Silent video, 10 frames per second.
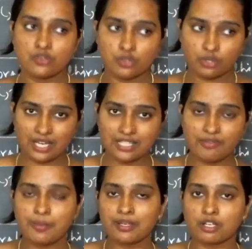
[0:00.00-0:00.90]
So
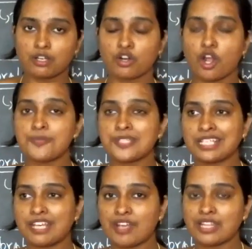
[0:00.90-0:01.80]
cultivable crops
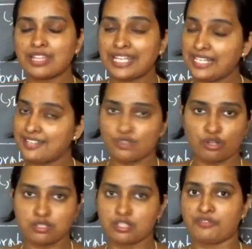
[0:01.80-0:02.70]
and giving the yield is
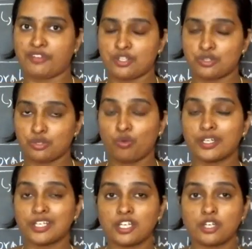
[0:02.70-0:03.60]
also different. So
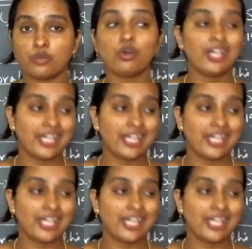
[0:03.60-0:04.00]
what did he do?